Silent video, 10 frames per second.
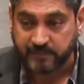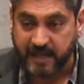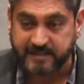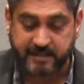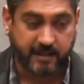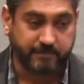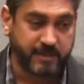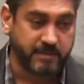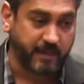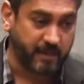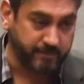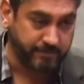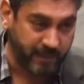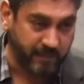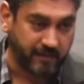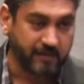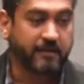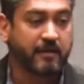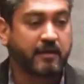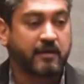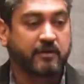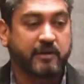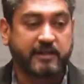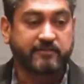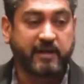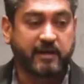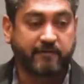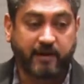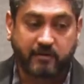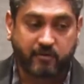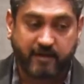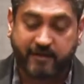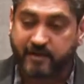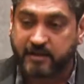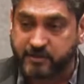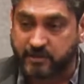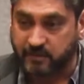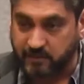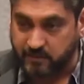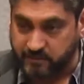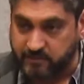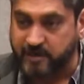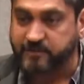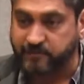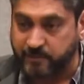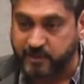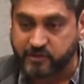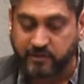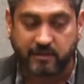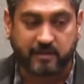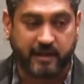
As the companies become bigger, it is very difficult to drive cultural transformation.